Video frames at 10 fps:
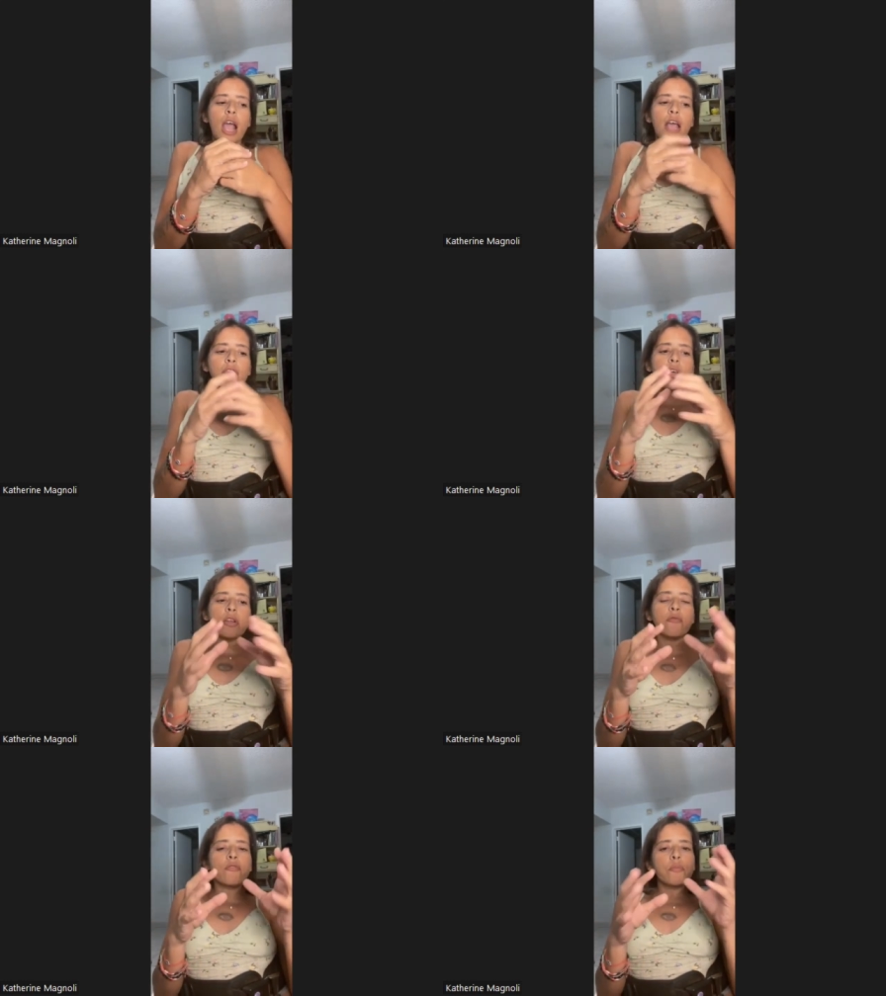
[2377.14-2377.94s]
And
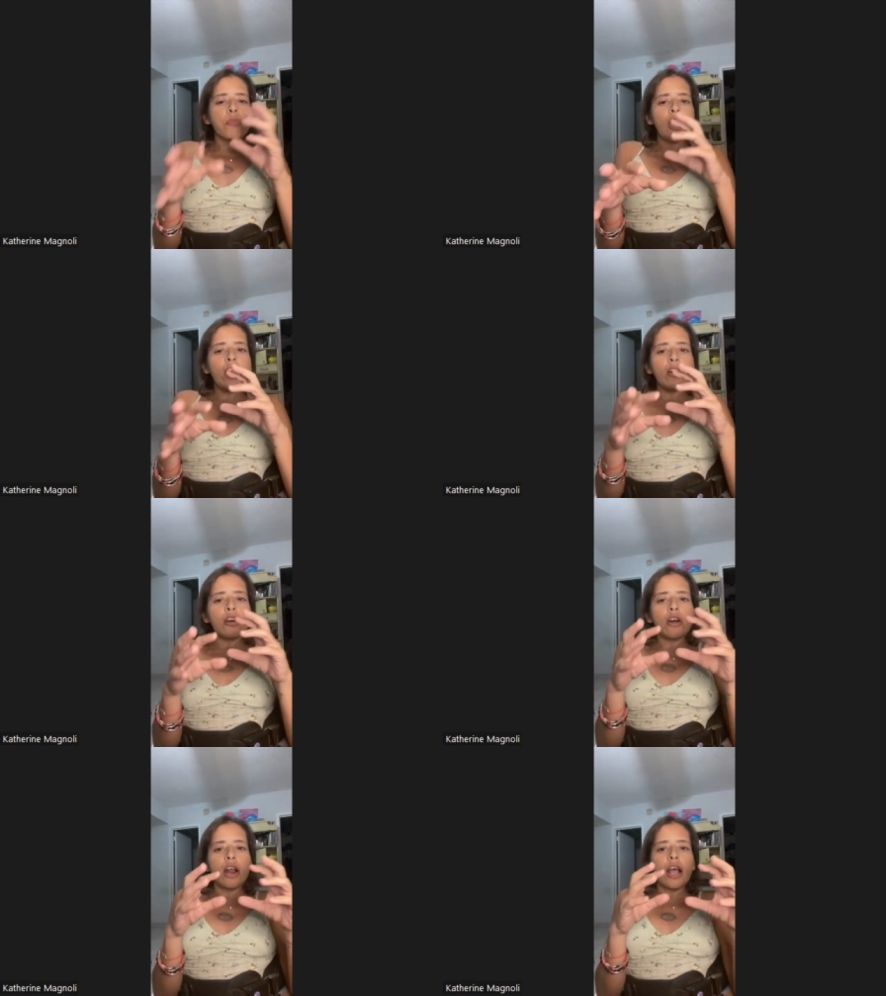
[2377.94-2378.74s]
then from
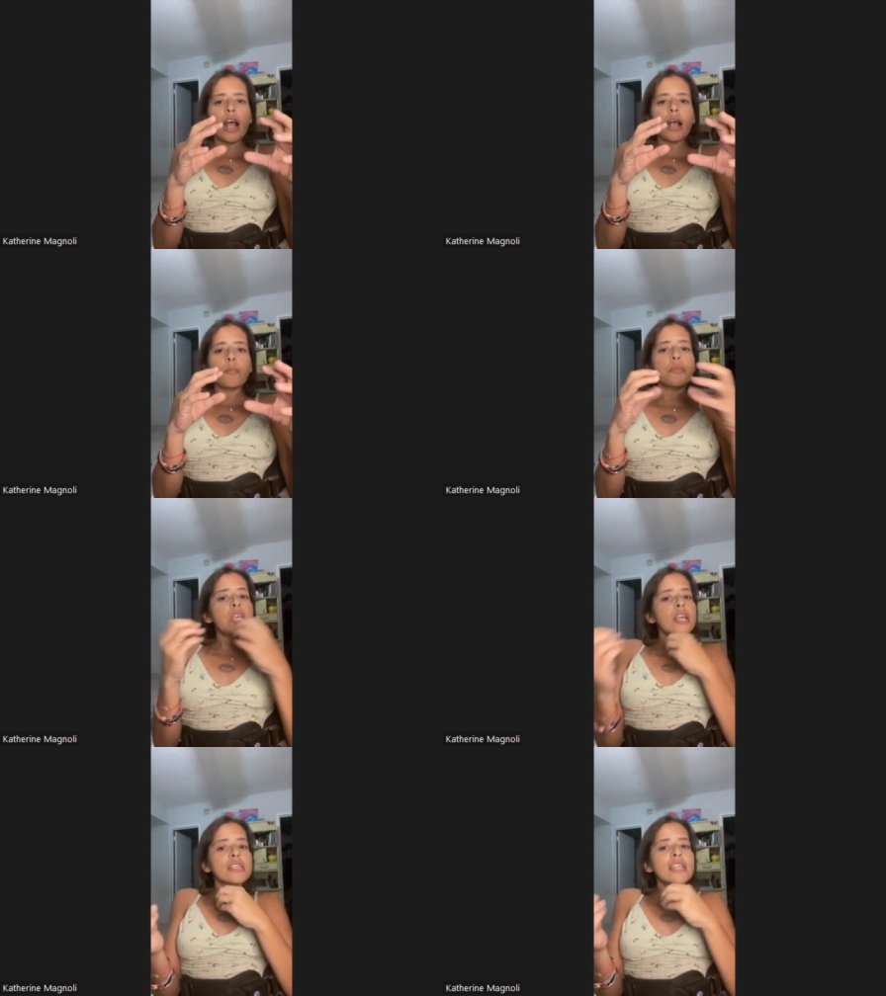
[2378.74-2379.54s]
there,
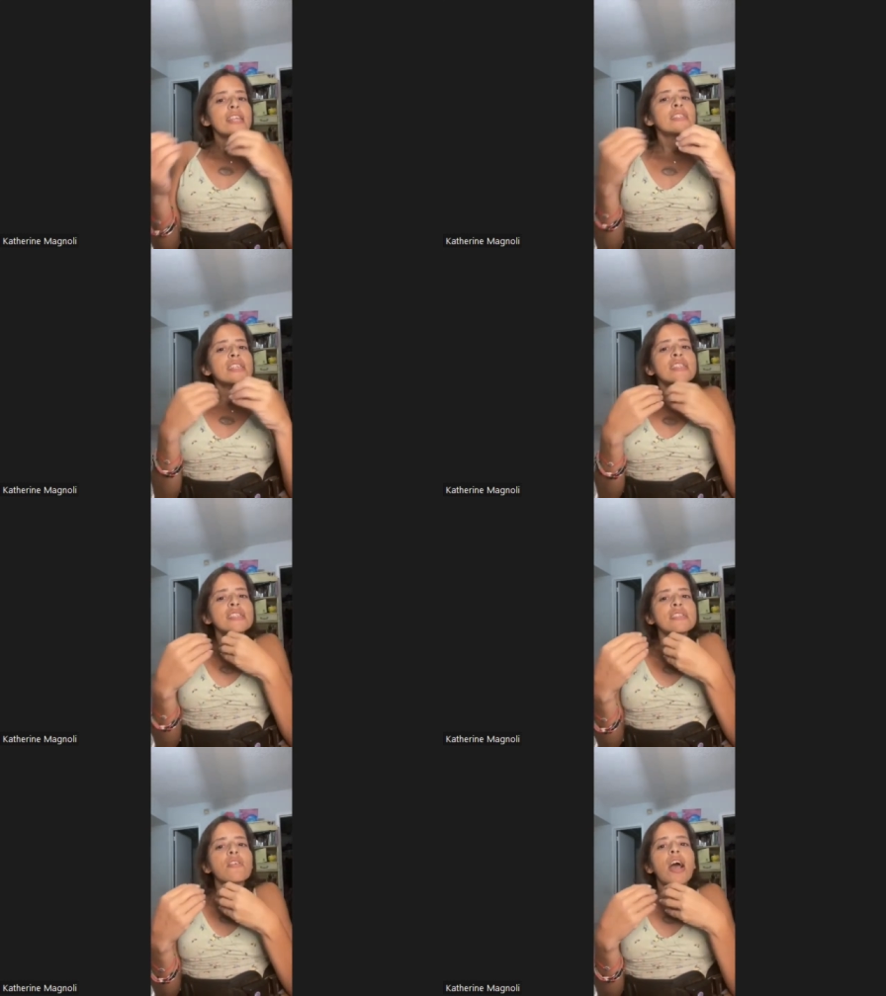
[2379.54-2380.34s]
because I did
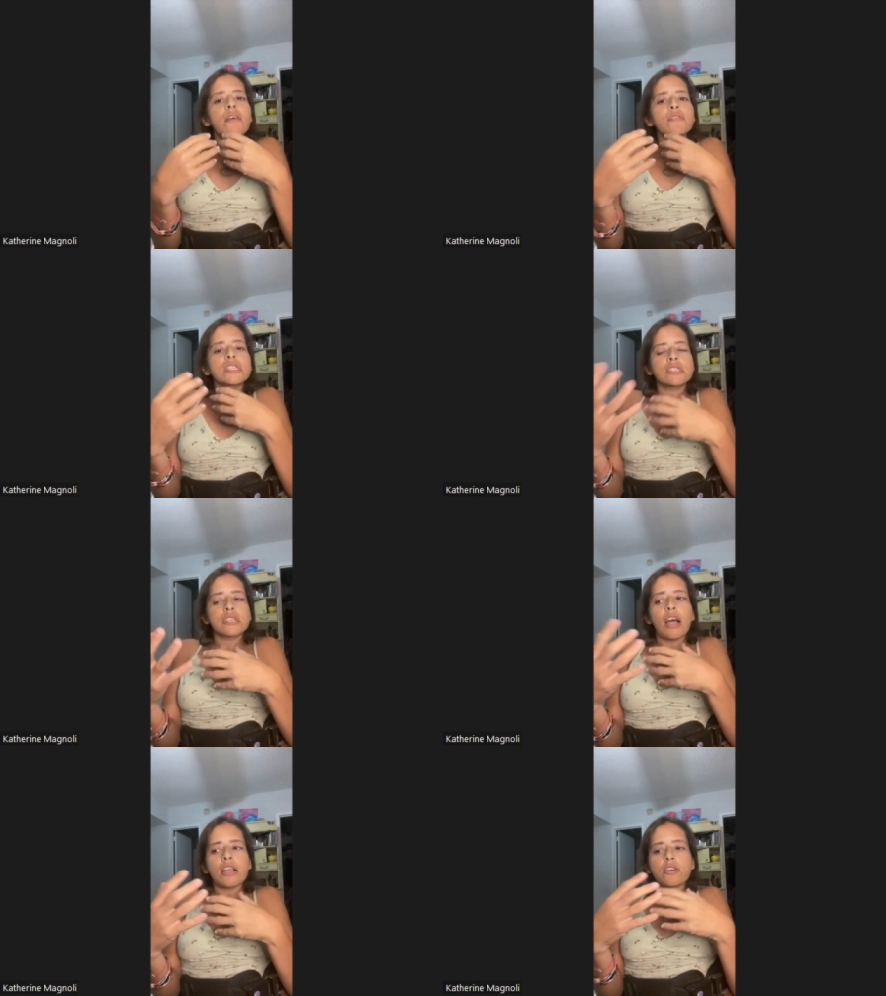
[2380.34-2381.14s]
still have a
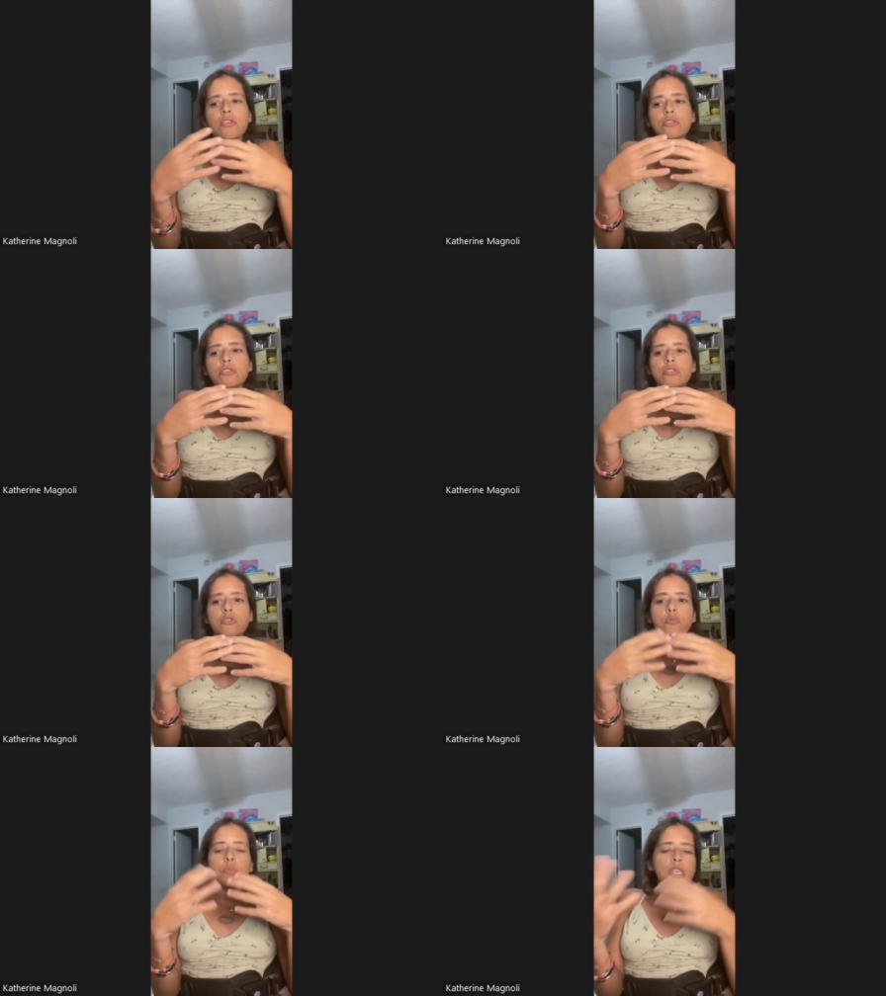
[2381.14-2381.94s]
desire
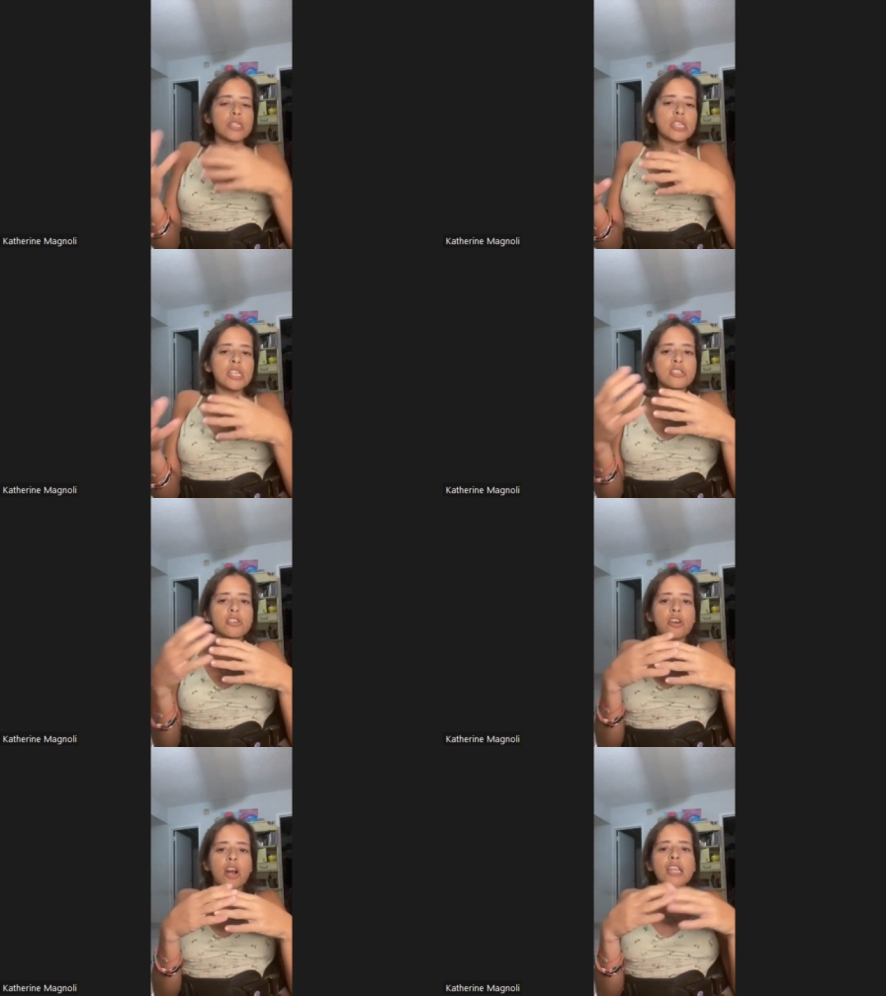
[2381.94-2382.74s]
to be a
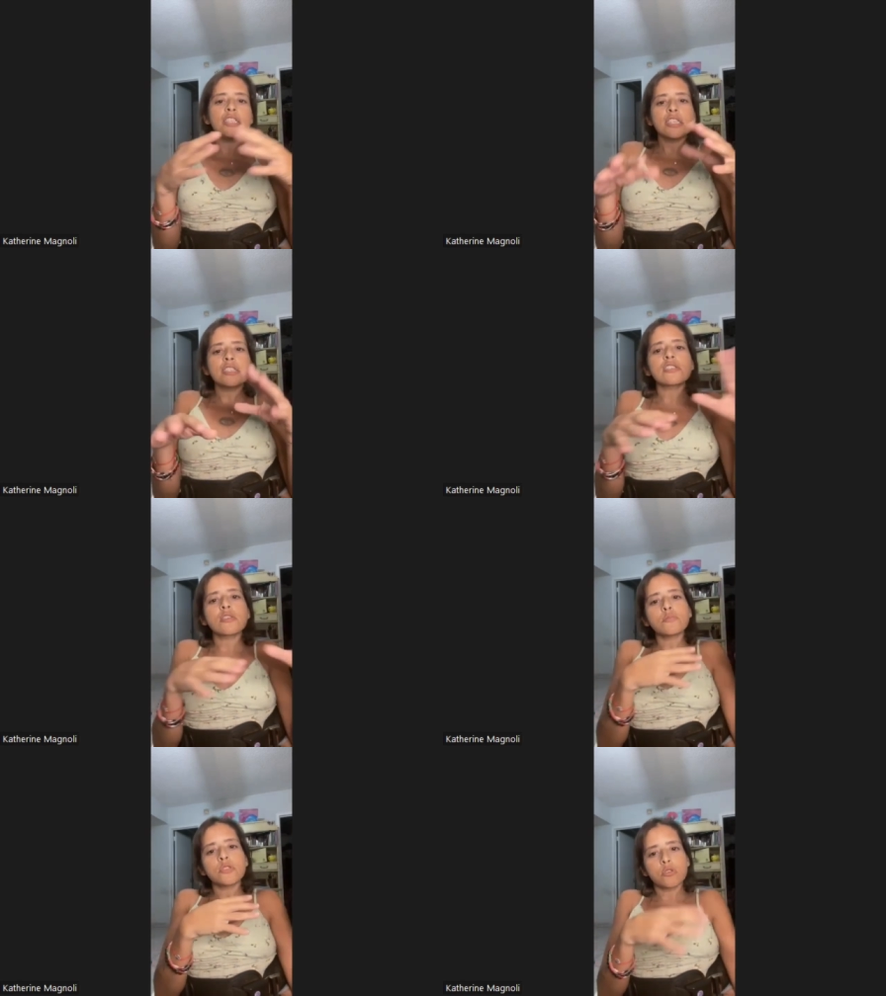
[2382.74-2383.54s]
teacher, I did
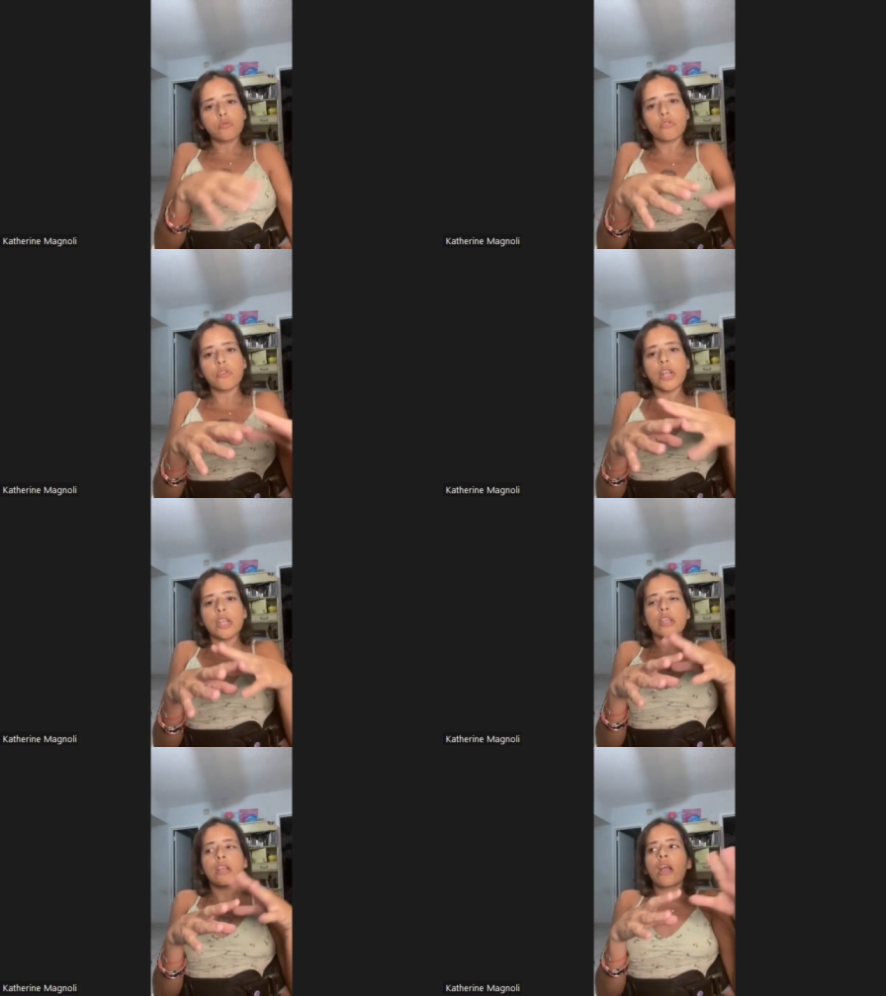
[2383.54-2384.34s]
some
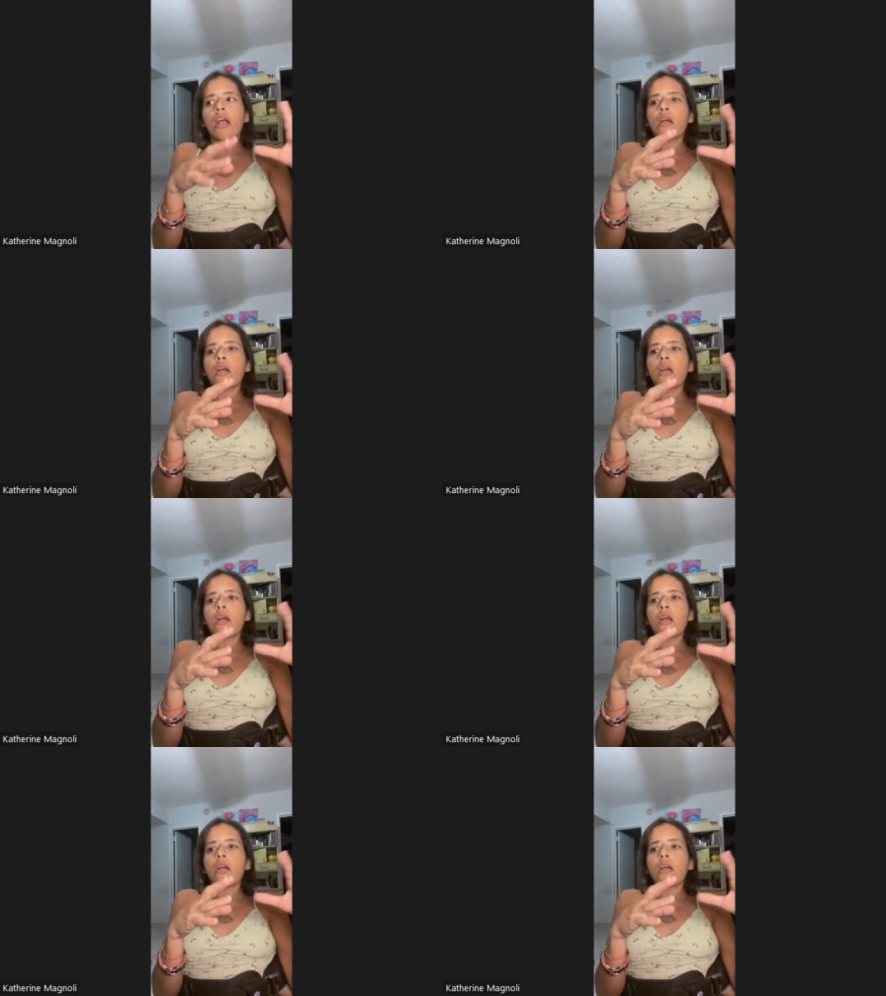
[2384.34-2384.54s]
tutoring